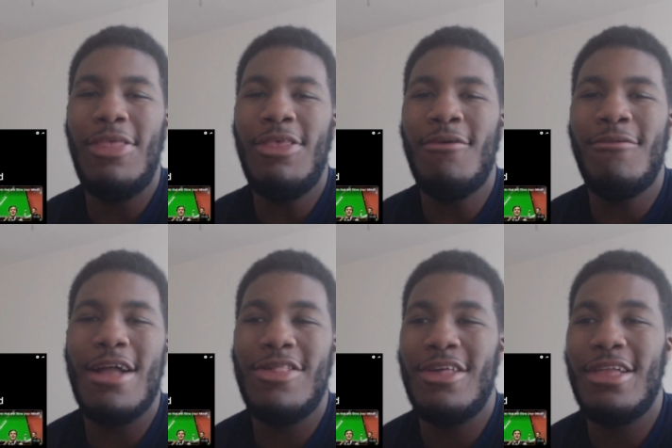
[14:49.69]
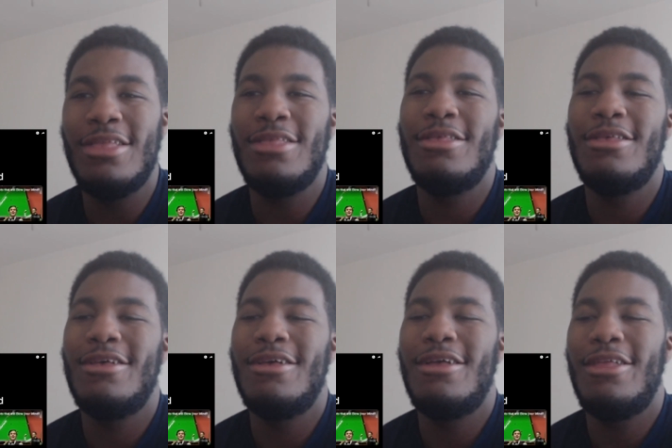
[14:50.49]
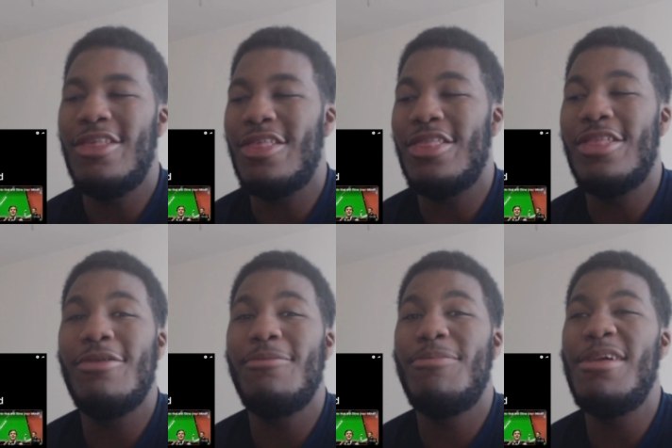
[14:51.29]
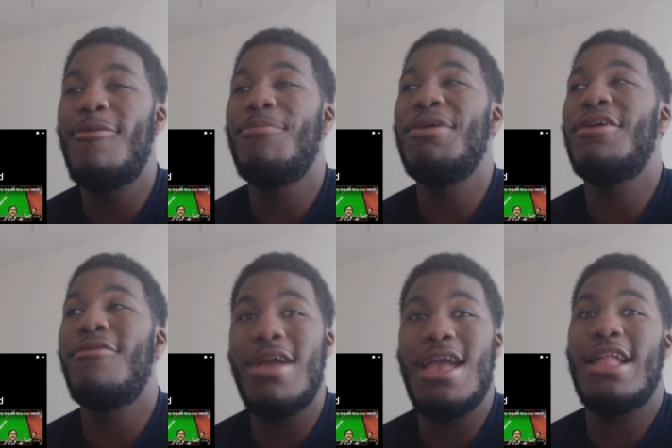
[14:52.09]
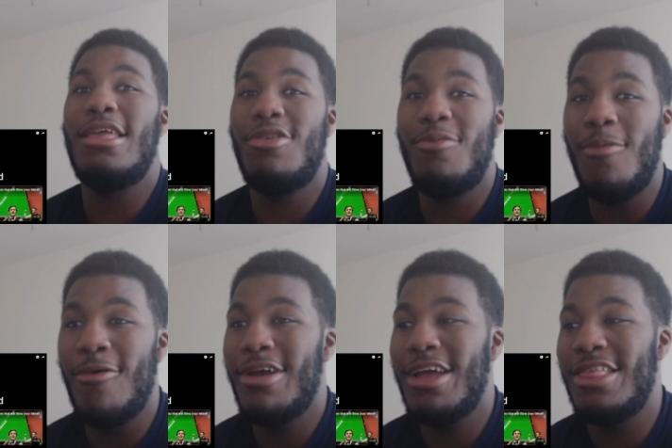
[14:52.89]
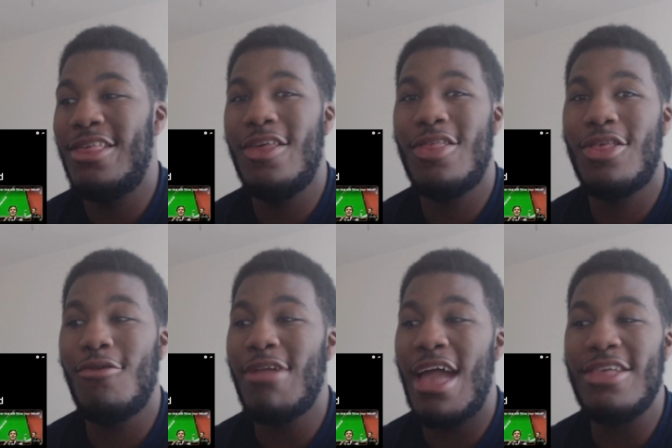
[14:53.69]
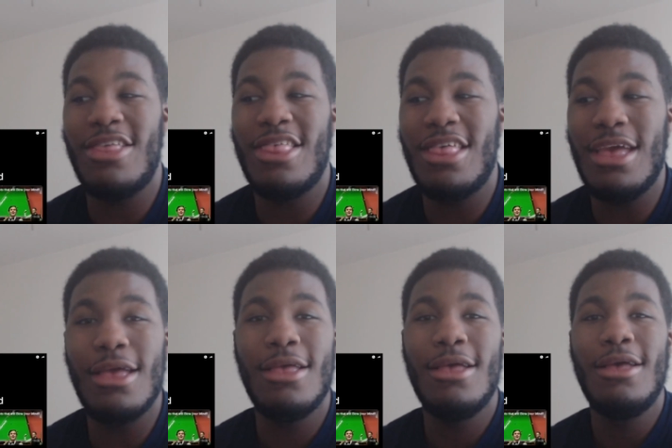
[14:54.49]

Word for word: I love watching just people be great at this sport because it's just so nice to see it.